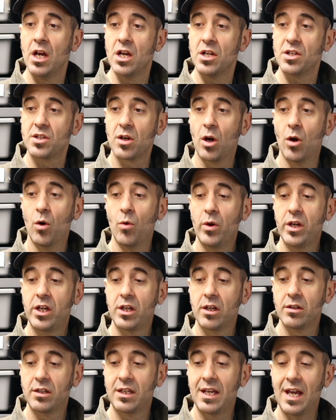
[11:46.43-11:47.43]
so we
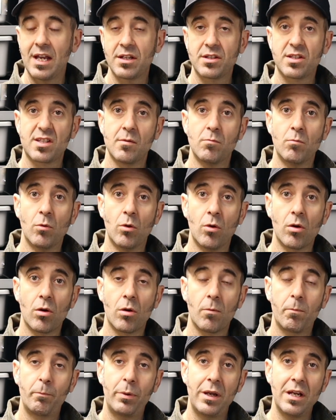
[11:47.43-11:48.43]
could get some
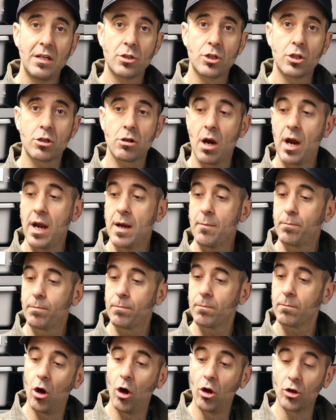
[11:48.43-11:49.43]
more pinstripe
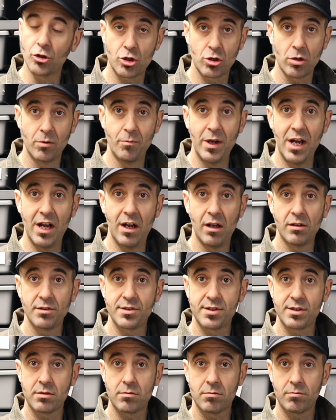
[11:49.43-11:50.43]

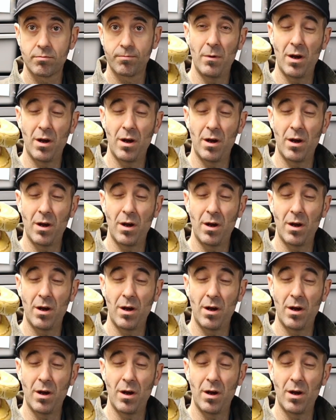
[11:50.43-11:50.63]
Ultramels,